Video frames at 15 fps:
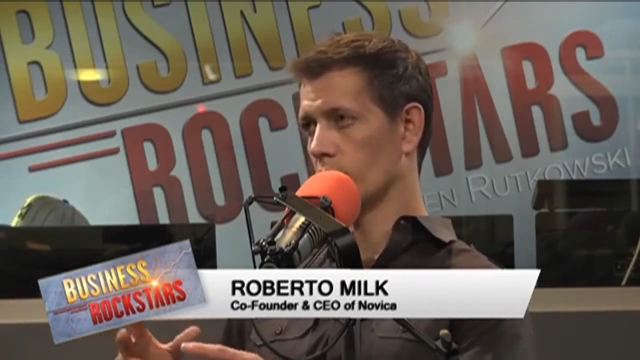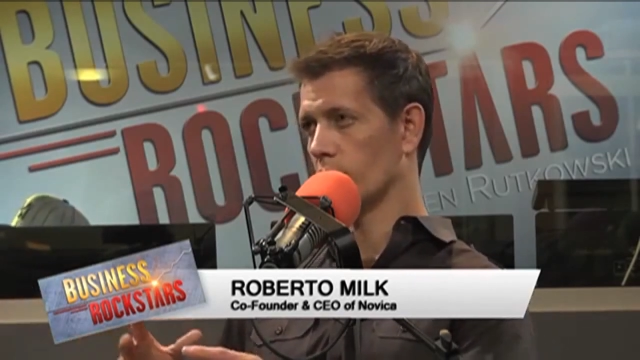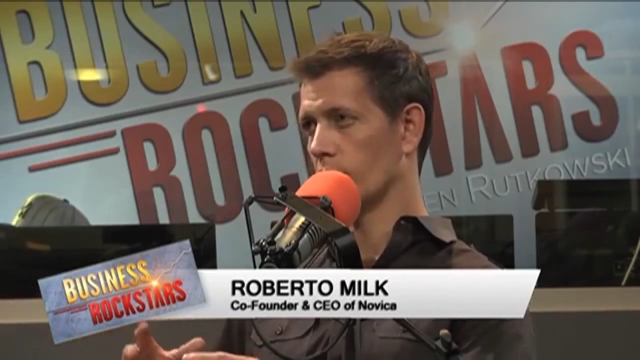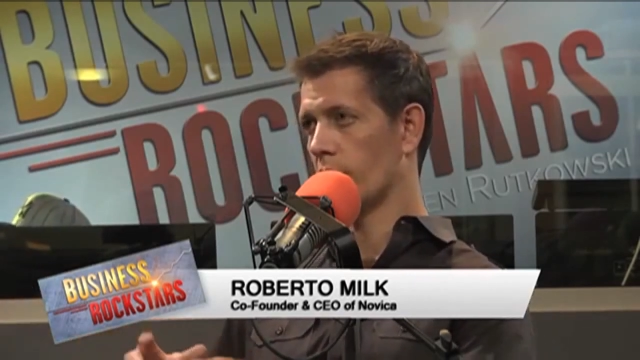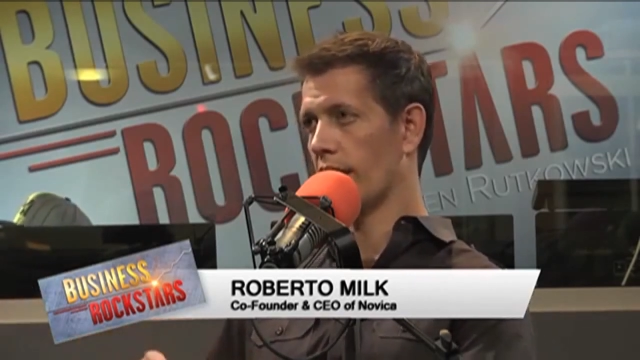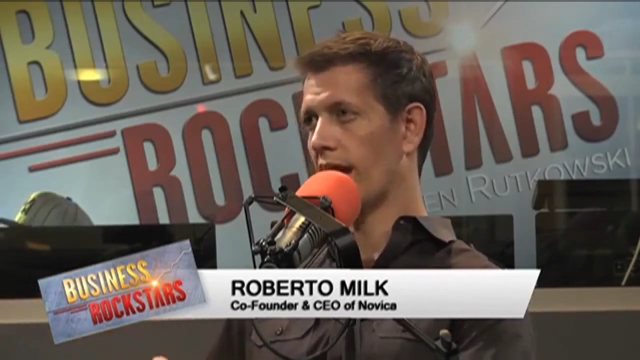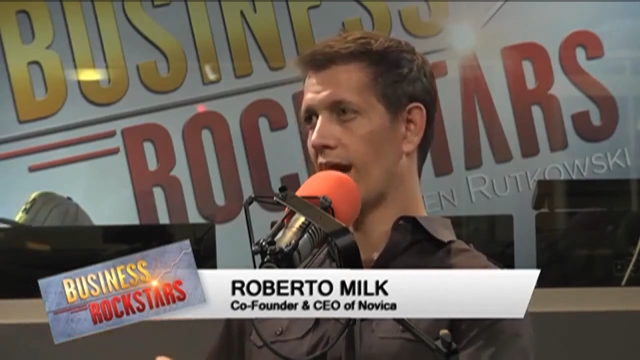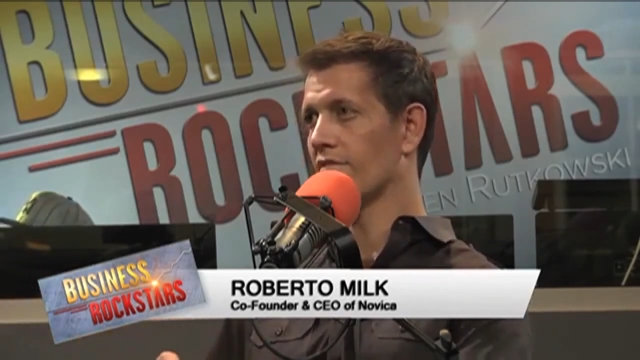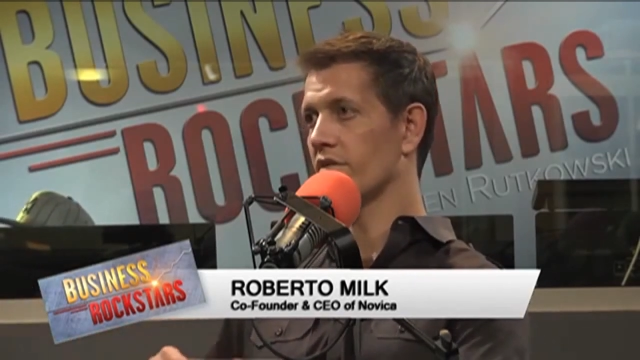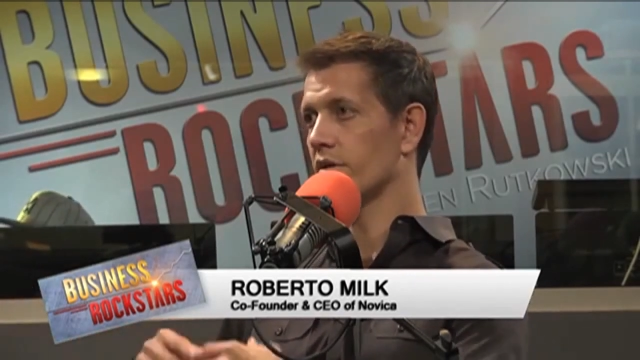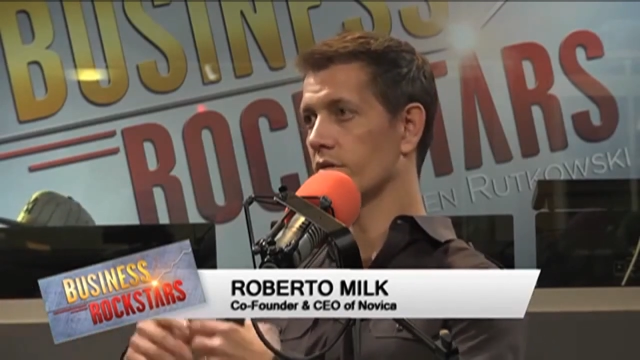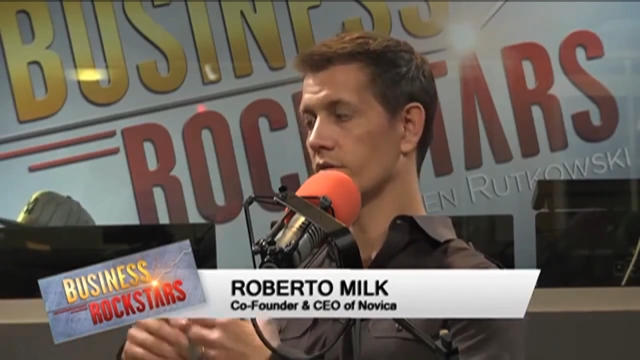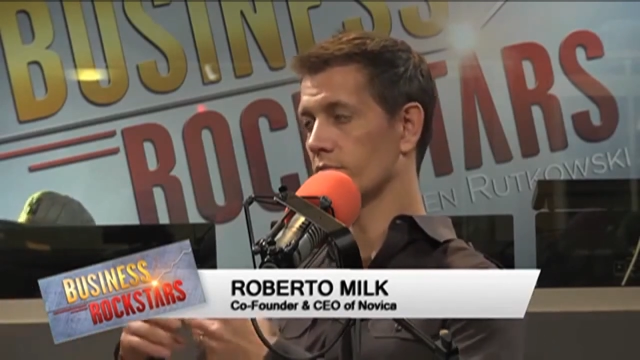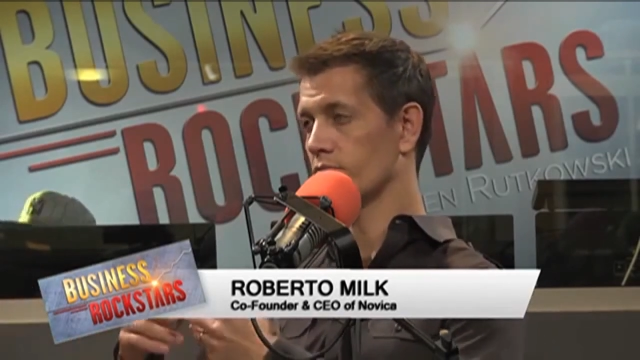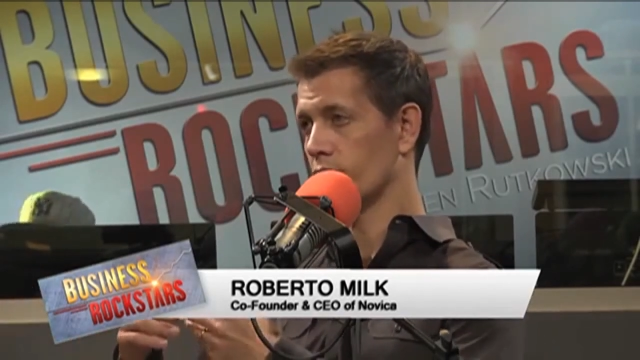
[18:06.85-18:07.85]
by
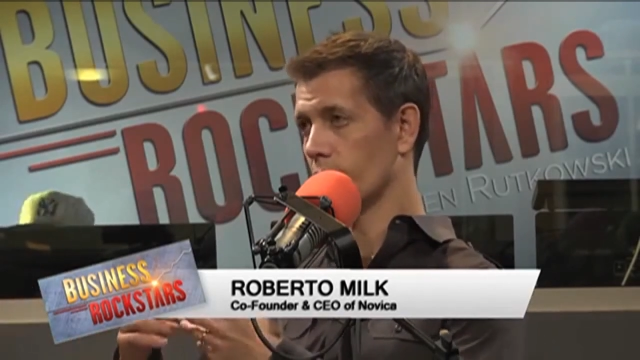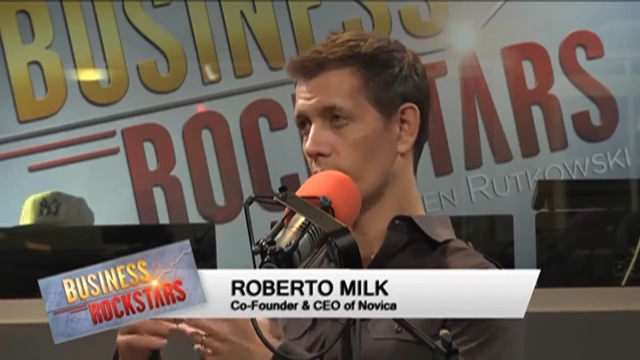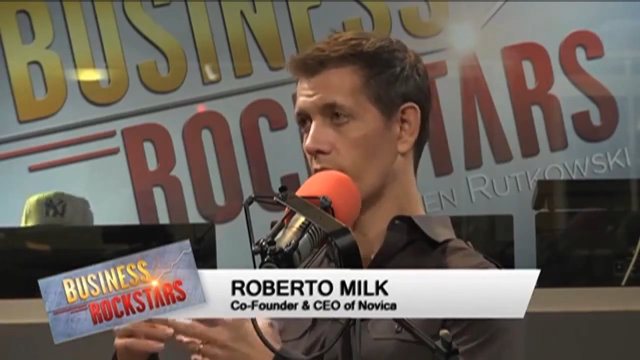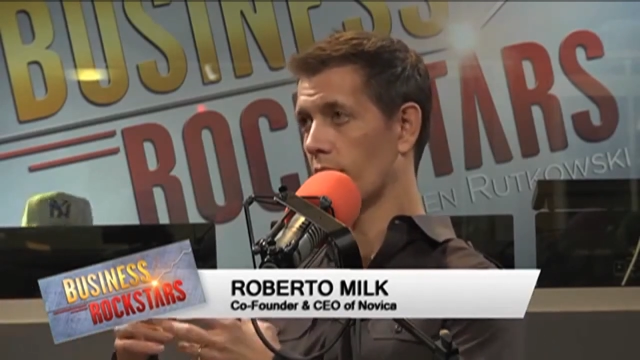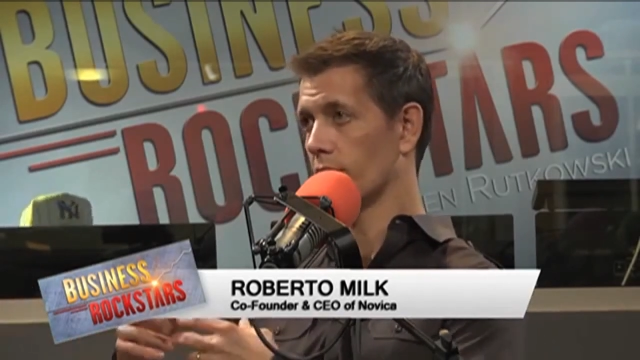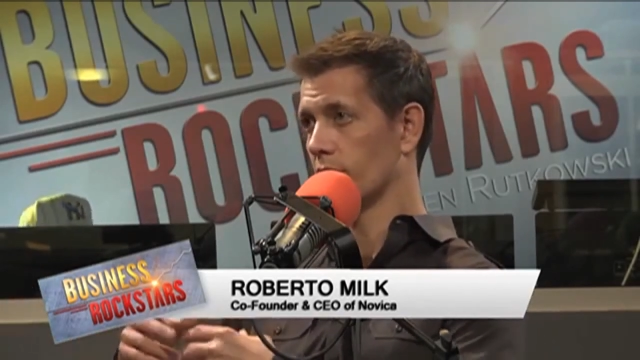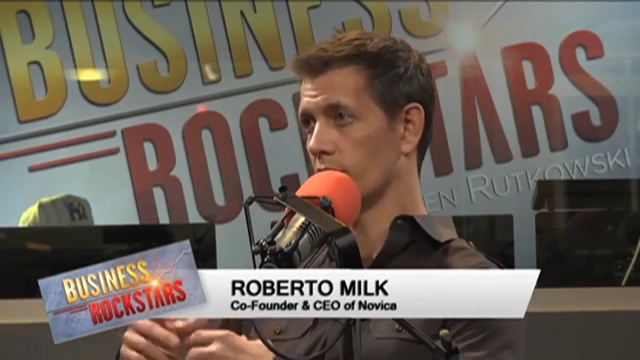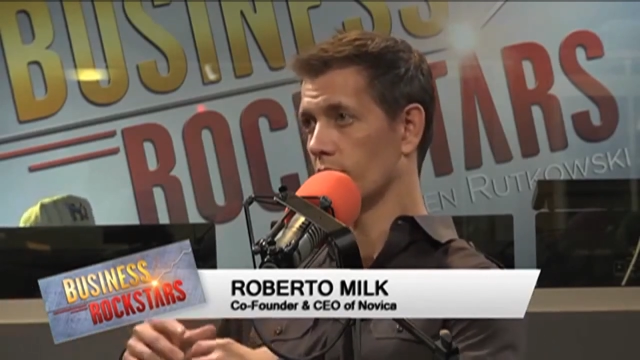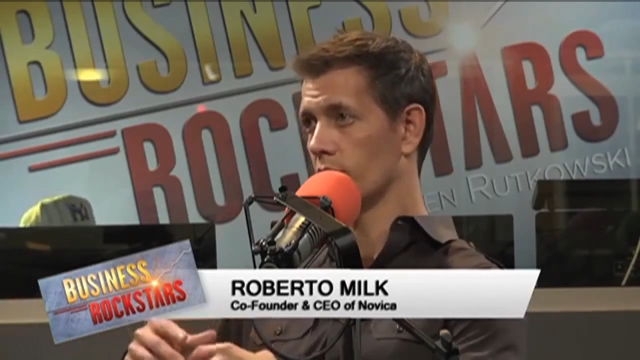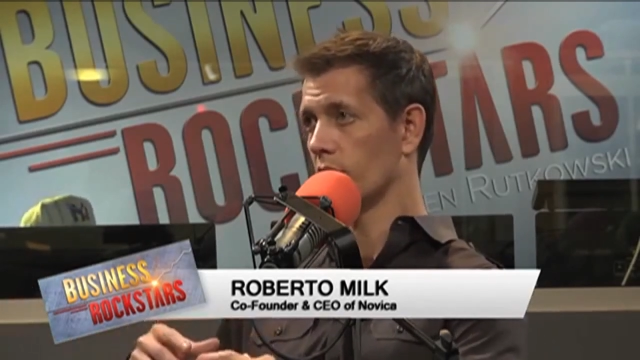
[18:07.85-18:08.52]
having um,